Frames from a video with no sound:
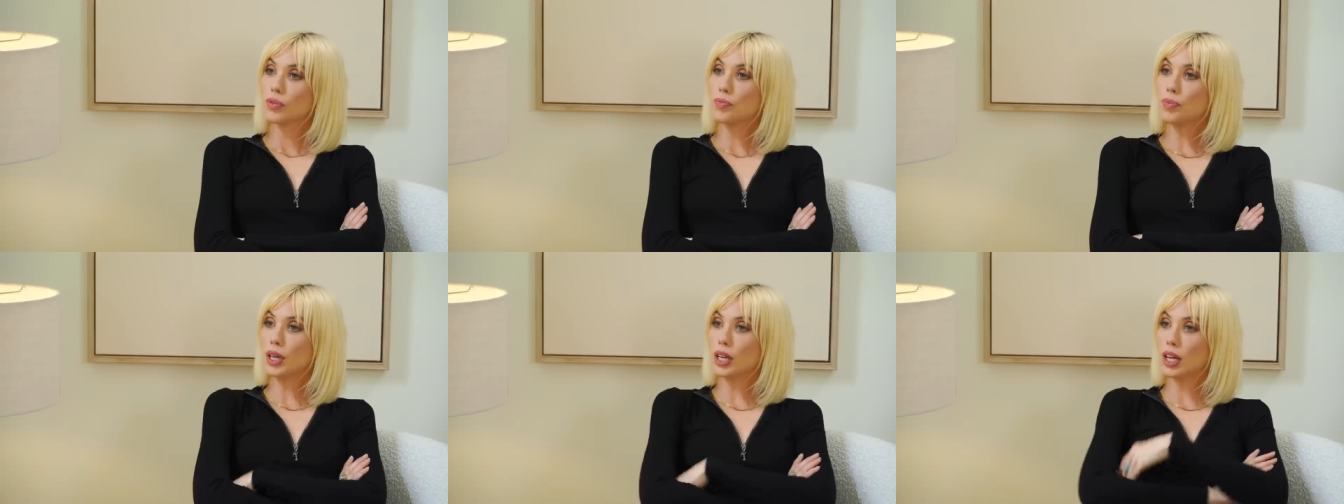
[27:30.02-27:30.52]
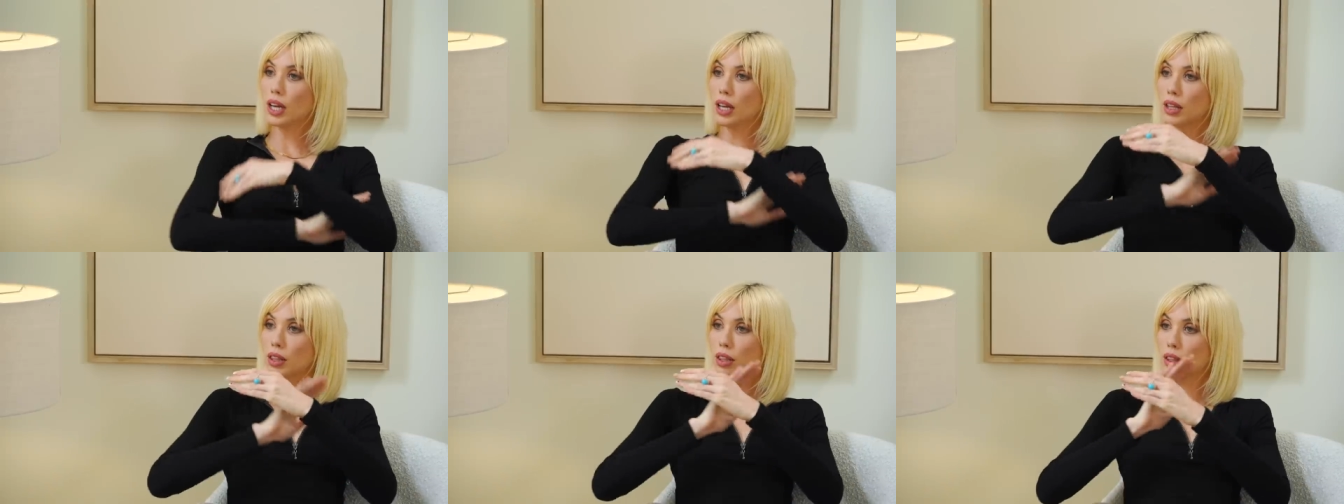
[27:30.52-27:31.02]

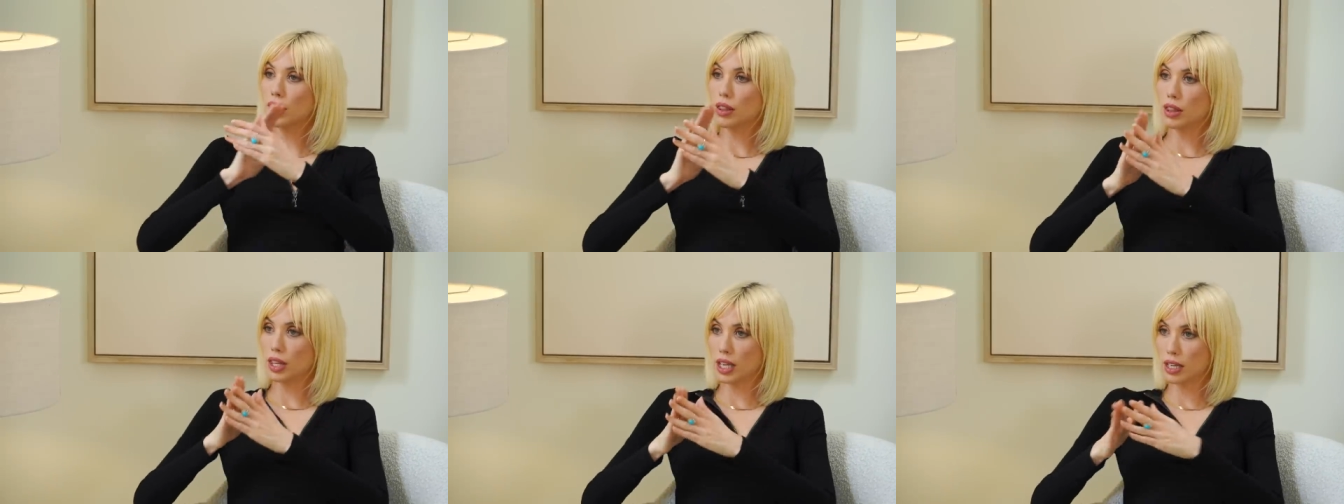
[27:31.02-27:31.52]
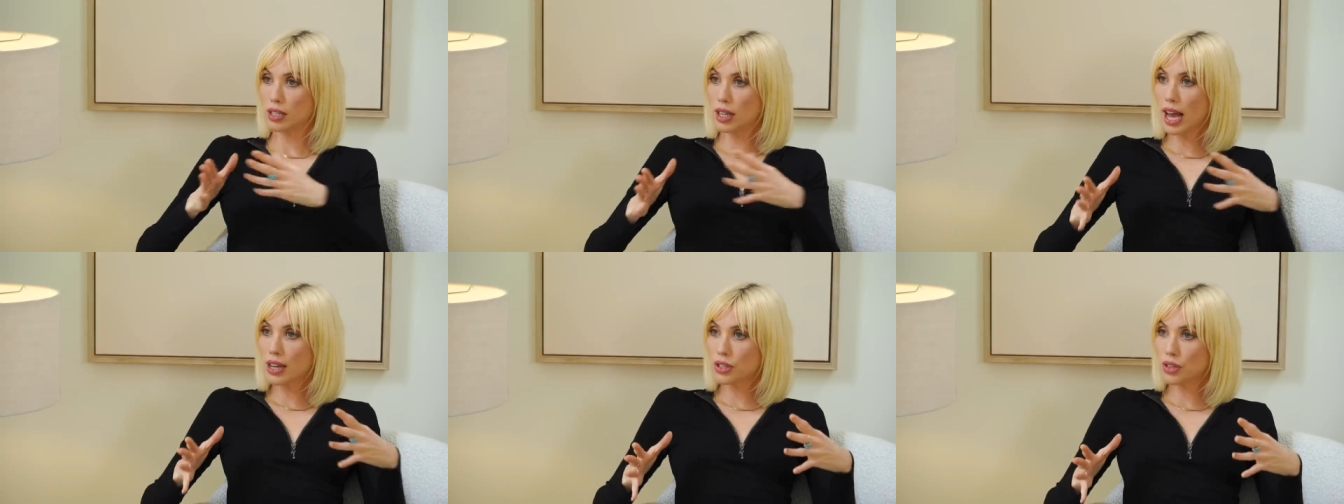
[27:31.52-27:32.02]
Meaning these
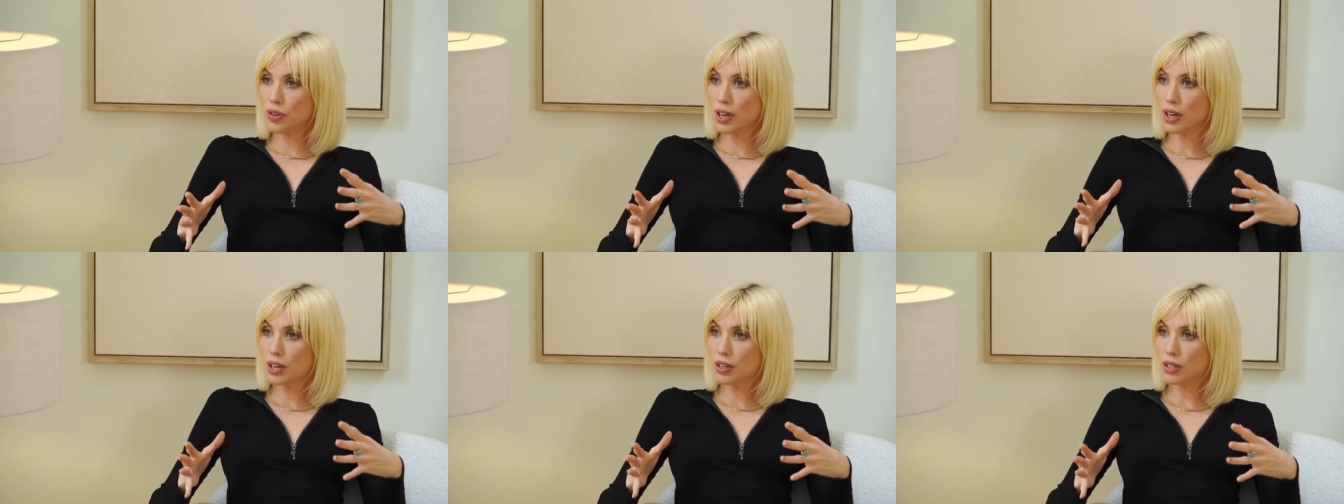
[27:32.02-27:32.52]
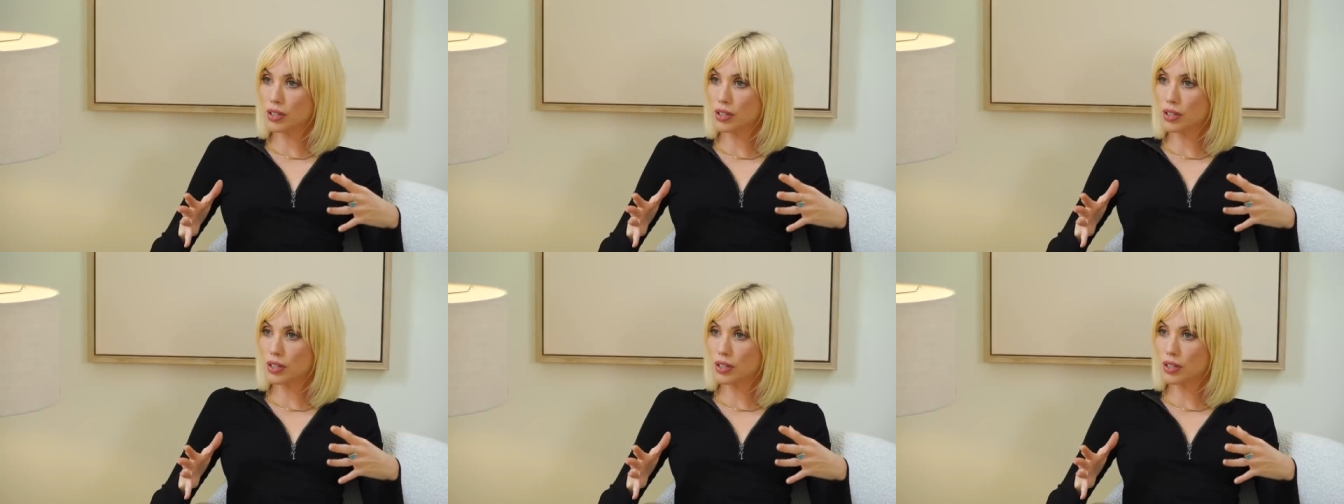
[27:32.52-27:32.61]
last two years.